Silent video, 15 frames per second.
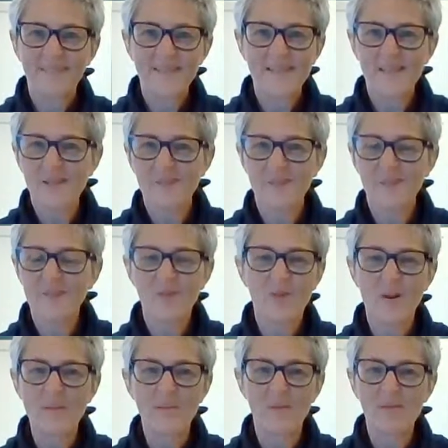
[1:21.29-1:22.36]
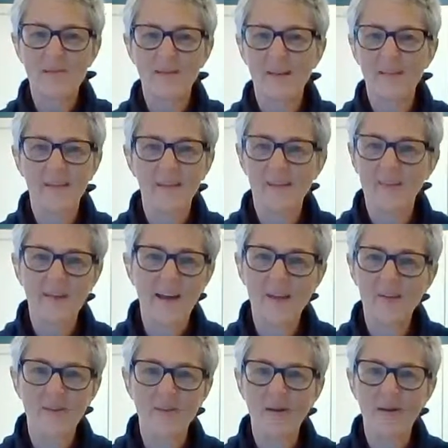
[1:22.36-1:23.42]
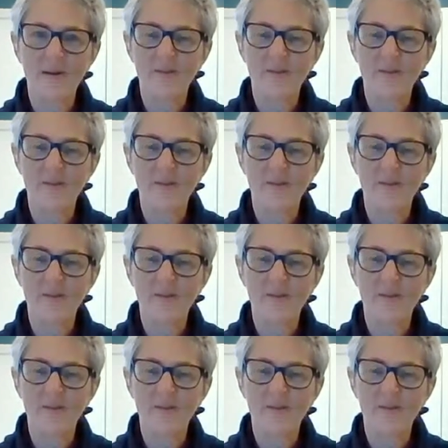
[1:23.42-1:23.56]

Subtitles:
some great person on the internet who I